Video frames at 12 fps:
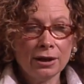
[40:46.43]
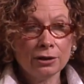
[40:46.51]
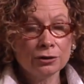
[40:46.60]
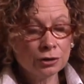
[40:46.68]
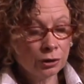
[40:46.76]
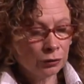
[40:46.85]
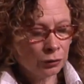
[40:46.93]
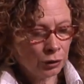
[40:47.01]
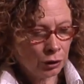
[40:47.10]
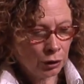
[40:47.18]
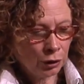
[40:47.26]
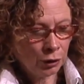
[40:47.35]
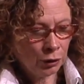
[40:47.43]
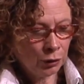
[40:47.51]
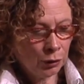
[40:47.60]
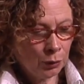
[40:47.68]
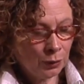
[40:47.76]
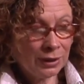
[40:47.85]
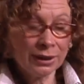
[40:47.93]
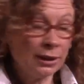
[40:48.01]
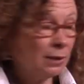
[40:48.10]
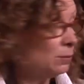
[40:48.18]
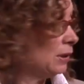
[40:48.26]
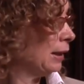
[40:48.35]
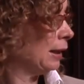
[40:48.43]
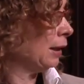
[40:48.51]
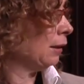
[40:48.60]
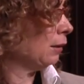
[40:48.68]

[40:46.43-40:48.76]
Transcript: children who cannot play